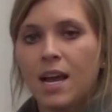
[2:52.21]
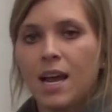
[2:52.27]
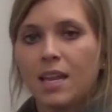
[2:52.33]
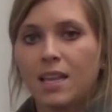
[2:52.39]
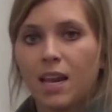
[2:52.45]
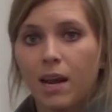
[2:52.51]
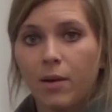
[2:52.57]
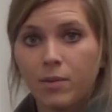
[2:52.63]

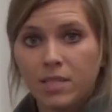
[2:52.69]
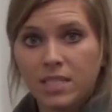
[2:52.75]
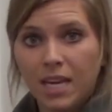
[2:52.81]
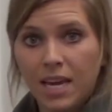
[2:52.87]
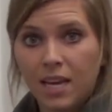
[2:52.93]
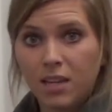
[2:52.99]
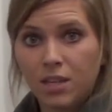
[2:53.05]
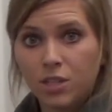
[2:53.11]
and then I would
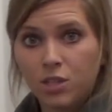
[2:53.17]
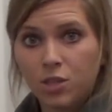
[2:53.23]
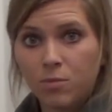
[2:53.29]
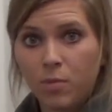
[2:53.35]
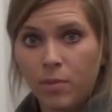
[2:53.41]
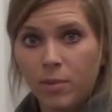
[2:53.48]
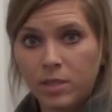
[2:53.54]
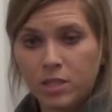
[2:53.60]
take the two
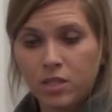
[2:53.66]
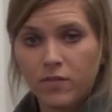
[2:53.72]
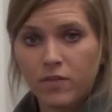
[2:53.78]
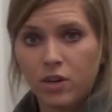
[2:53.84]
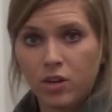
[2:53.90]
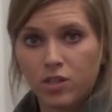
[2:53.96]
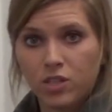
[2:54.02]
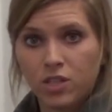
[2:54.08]
moments of
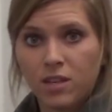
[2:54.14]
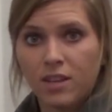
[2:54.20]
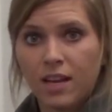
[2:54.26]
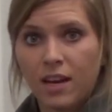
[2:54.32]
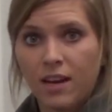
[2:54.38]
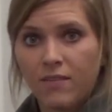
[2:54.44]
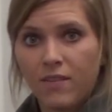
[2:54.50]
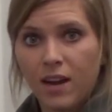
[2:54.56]
inertia
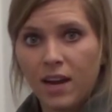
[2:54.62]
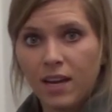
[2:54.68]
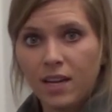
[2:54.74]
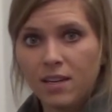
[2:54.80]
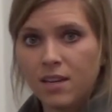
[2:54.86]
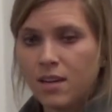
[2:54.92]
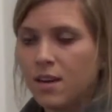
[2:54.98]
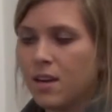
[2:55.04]
that I
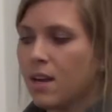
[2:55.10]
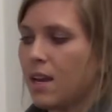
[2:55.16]
find